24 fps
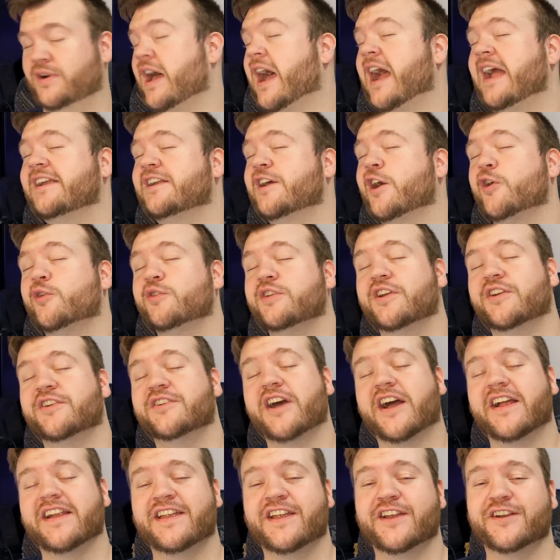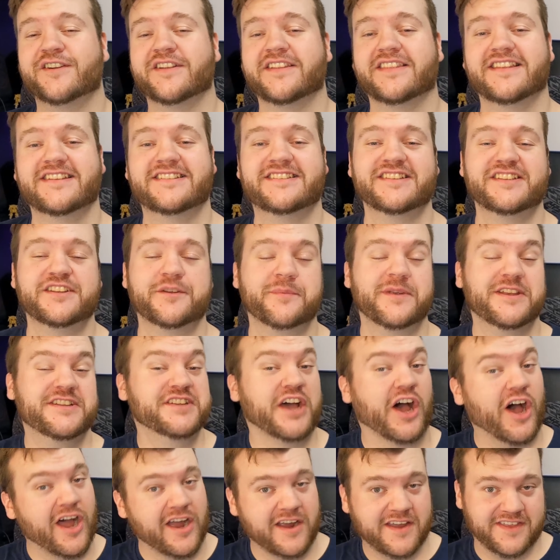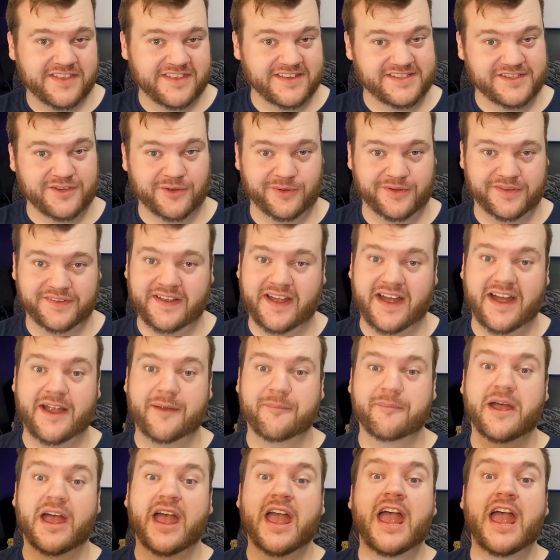I know you're not here to listen to me talk this whole time,